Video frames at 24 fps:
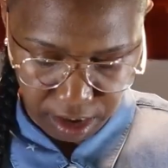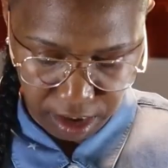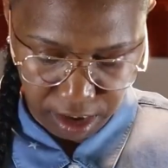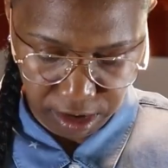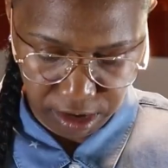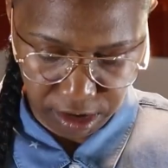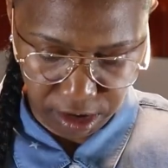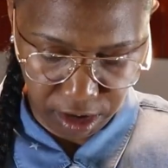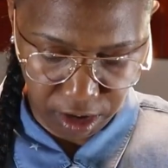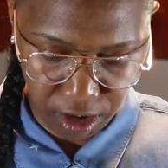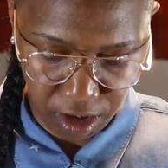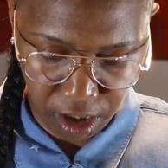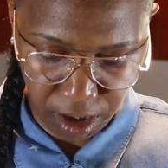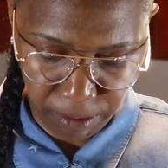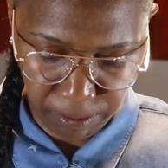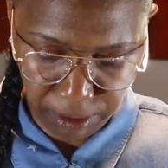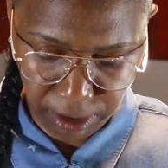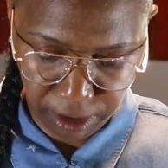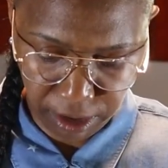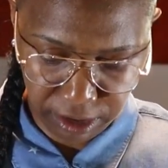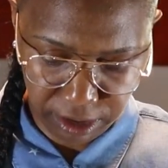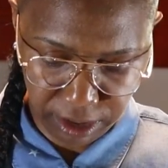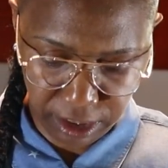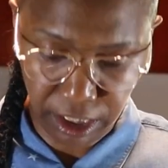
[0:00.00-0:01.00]
And so I'm
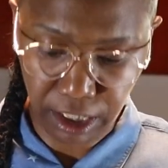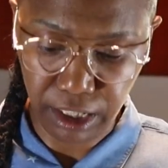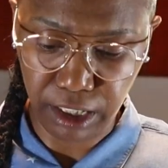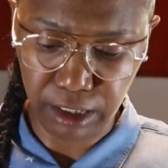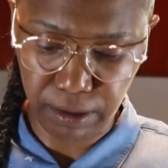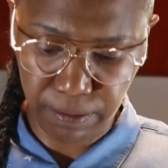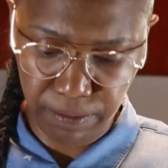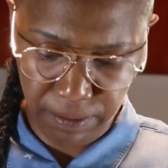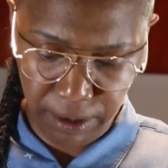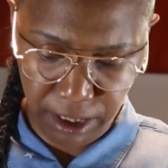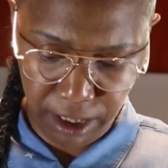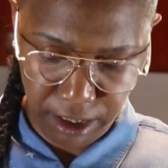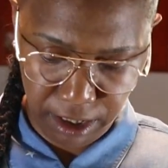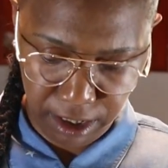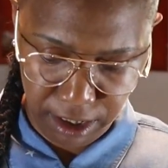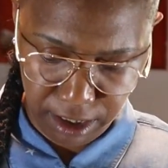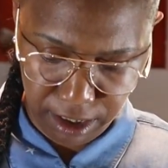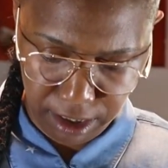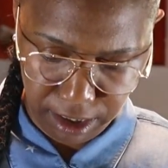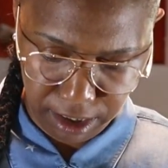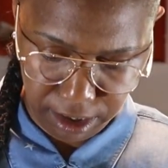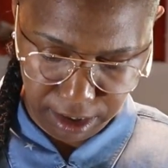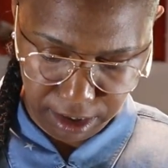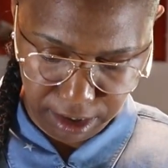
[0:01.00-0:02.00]
gonna take
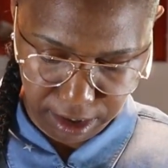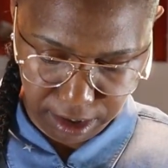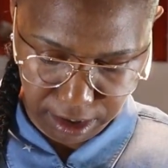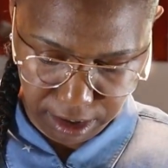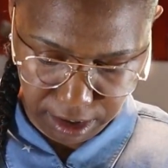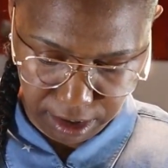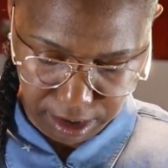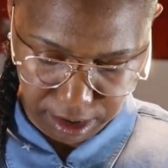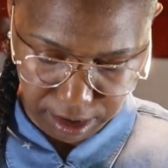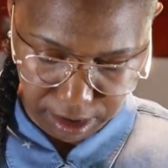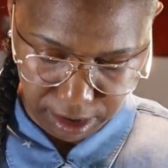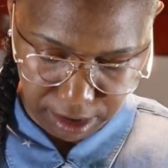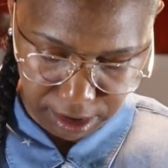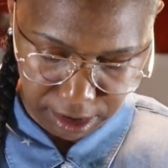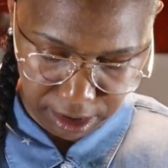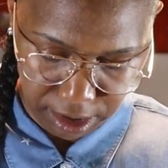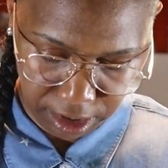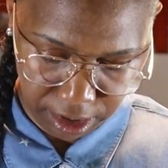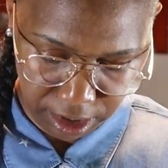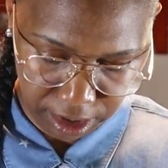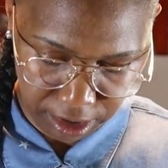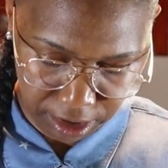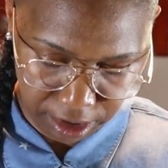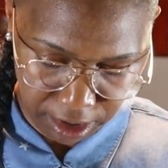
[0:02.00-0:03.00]
my
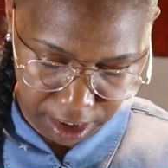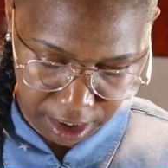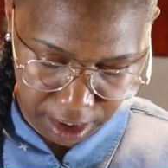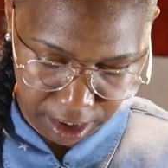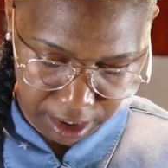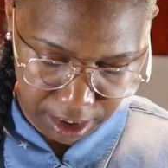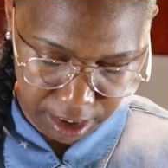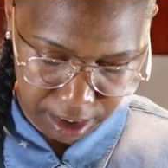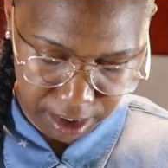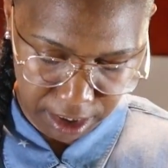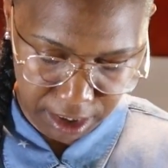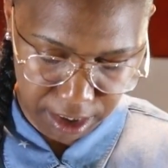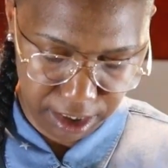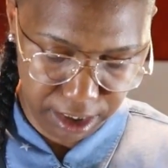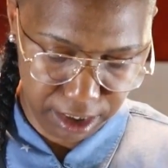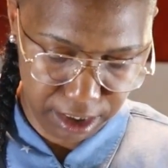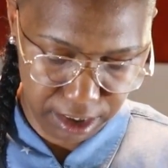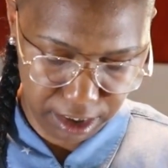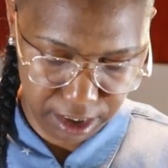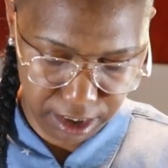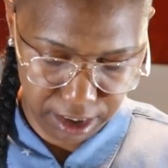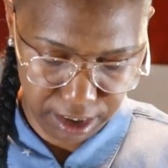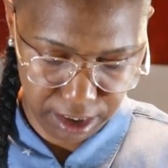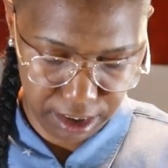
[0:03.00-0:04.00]
chicken
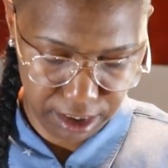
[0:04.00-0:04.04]
thigh